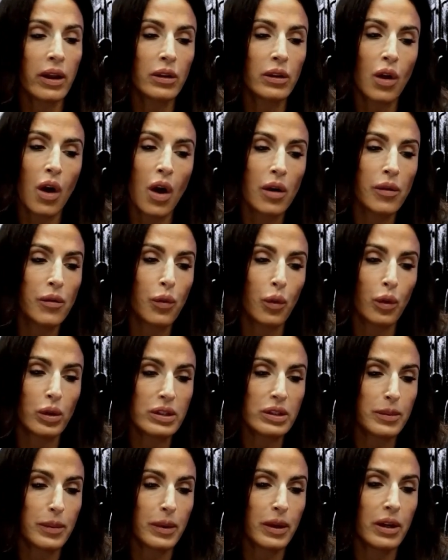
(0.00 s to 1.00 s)
law
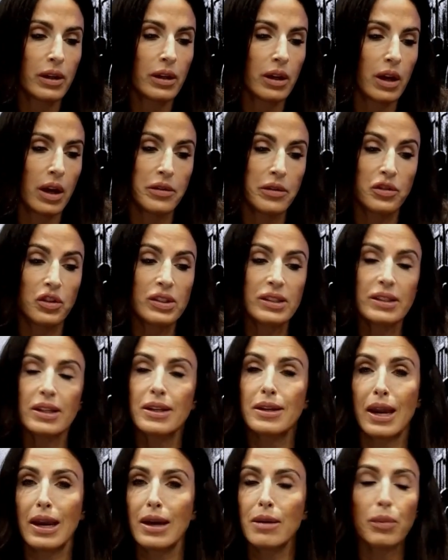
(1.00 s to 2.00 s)
enforcement, just a
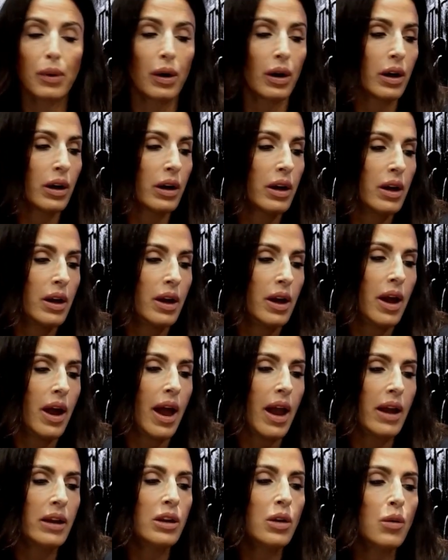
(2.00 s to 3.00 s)
neighbor,
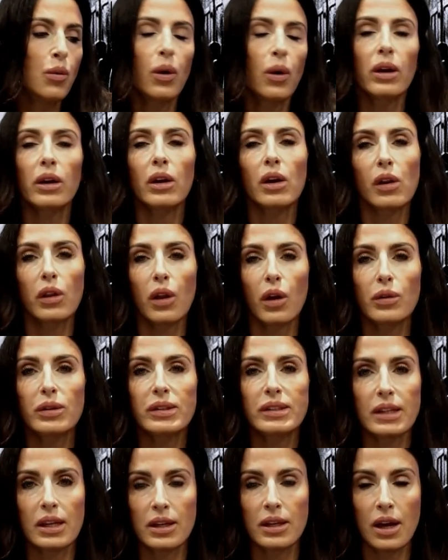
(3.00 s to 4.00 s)
anyone close
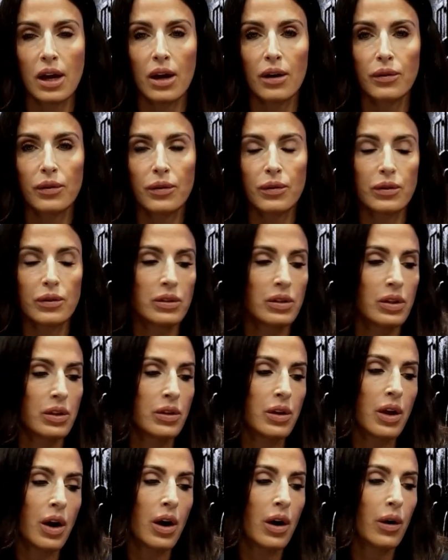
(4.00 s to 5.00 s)
enough to
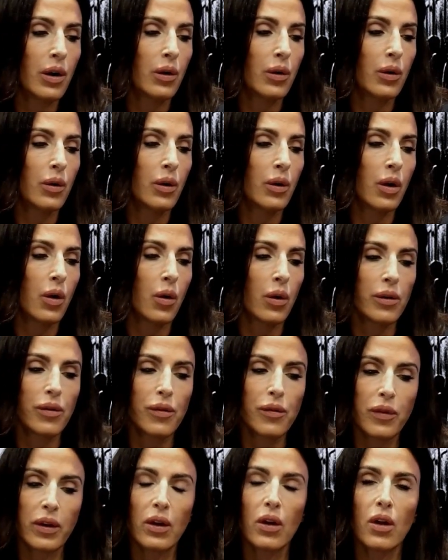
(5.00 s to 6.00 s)
know or
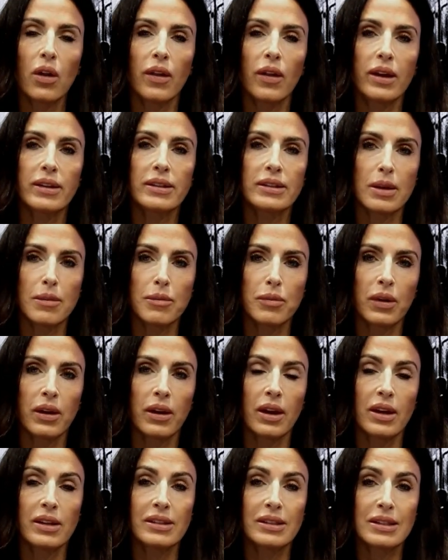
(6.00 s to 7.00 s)
feel that something
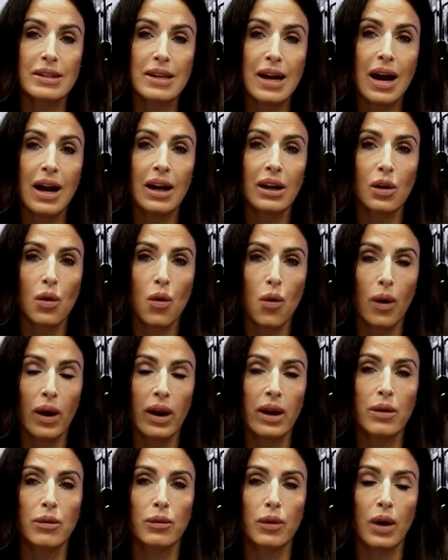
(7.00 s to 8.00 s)
is not
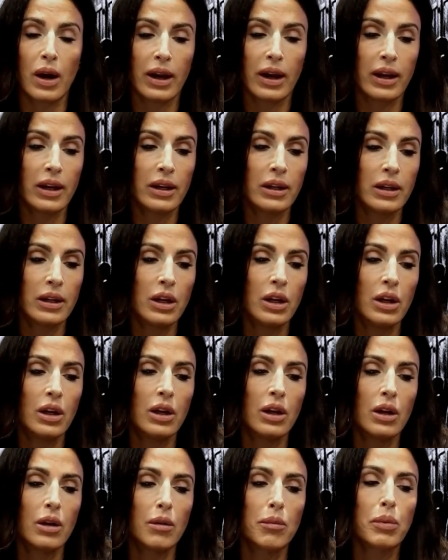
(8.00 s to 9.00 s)
quite right.
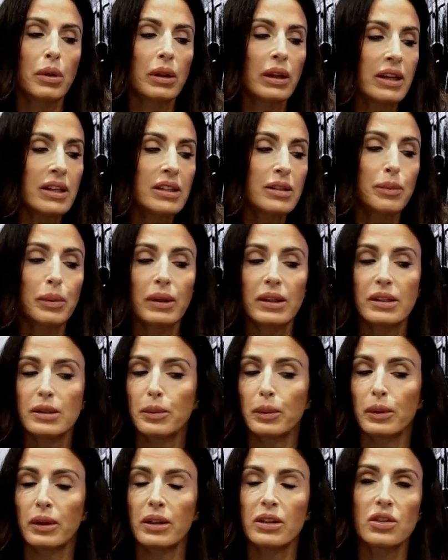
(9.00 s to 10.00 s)
Please, please,
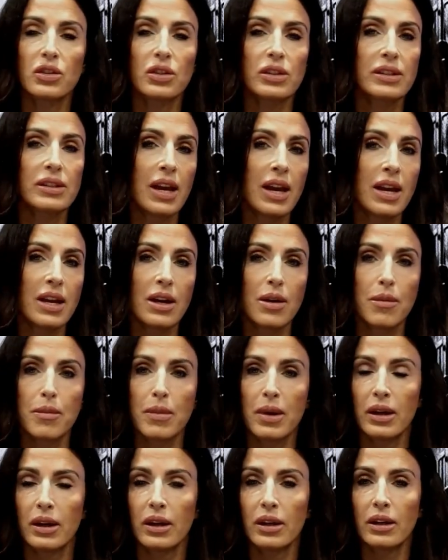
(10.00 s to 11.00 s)
please just take a
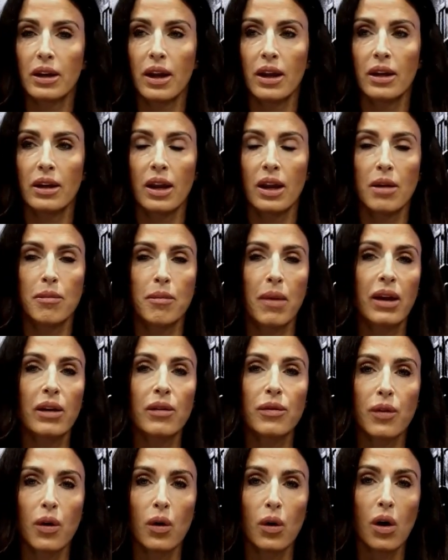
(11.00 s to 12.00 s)
minute and make a
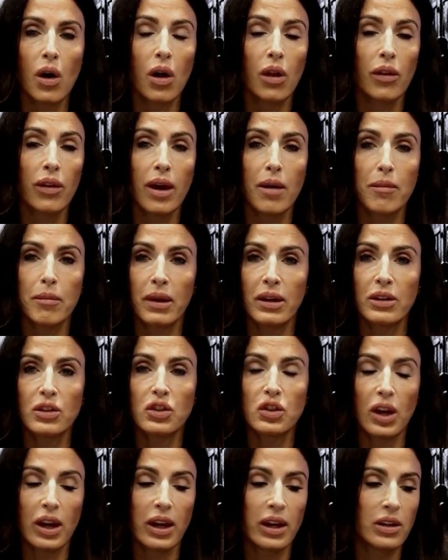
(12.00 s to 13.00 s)
phone call that may
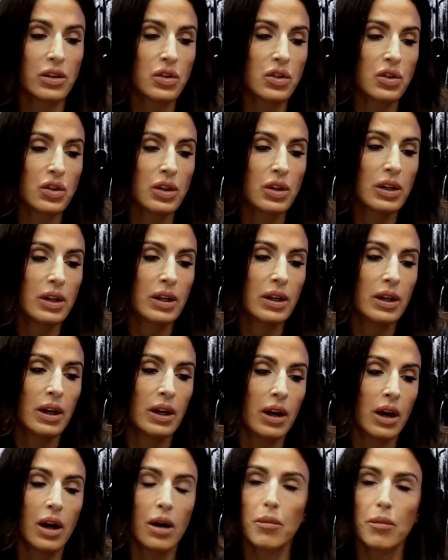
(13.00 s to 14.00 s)
change
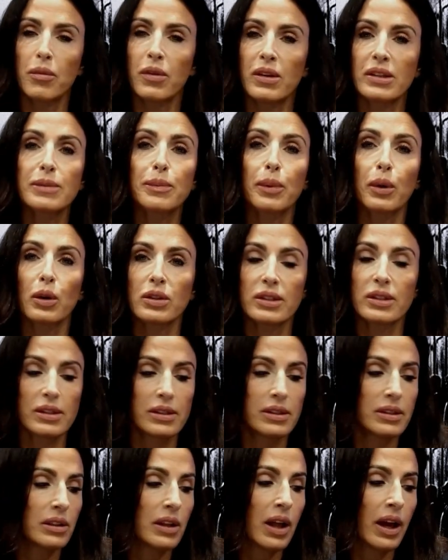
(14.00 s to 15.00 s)
this
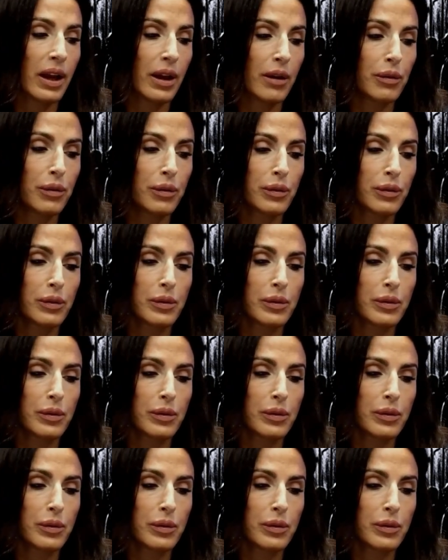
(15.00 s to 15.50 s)
person's life.